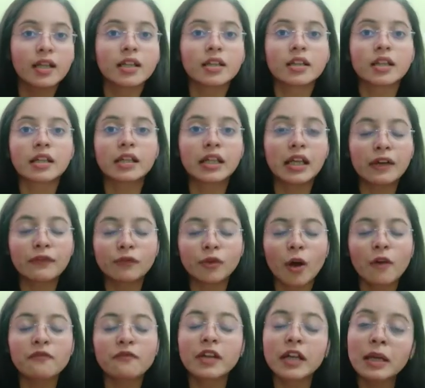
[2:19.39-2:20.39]
the gift
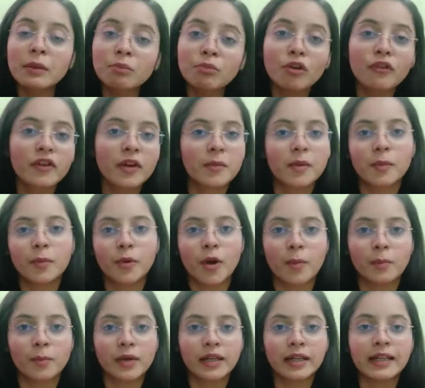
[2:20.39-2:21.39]
of immovable
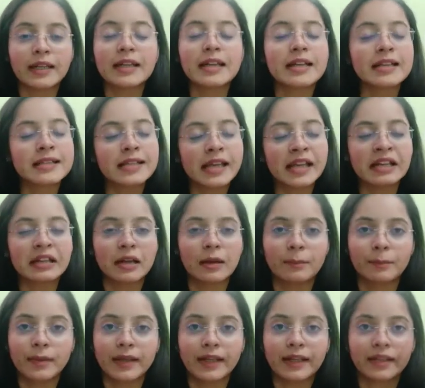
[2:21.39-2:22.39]
property is
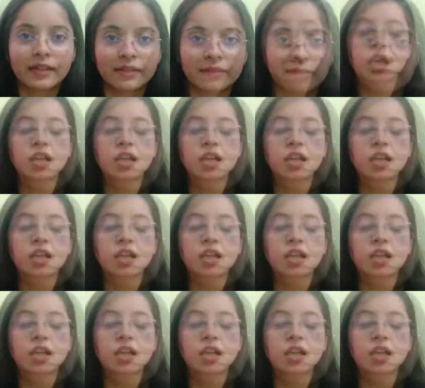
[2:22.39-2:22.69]
incomplete.